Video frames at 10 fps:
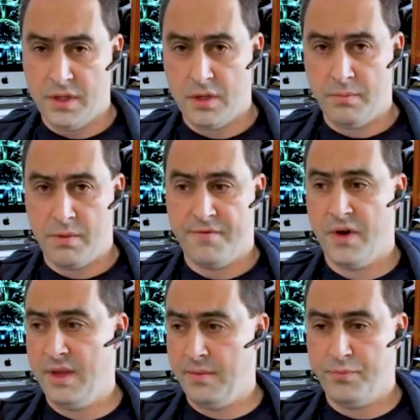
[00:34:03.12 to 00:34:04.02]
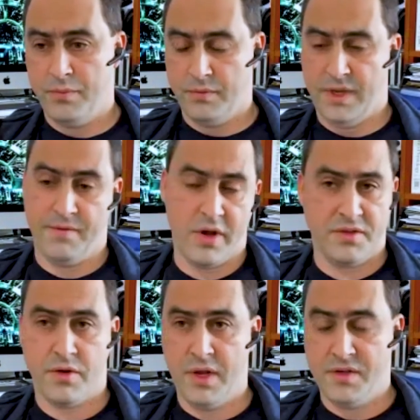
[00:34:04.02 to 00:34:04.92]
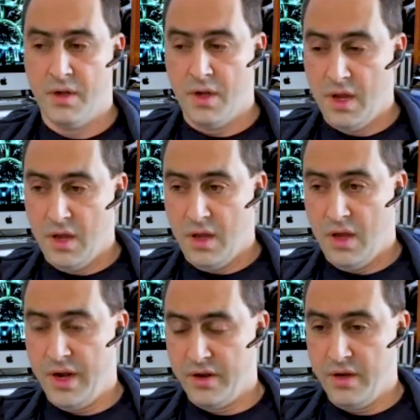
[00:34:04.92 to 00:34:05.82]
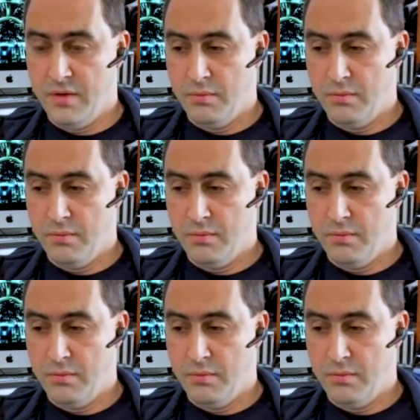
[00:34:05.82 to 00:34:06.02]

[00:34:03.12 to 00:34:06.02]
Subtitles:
them, I'll find their vital signs, and I go,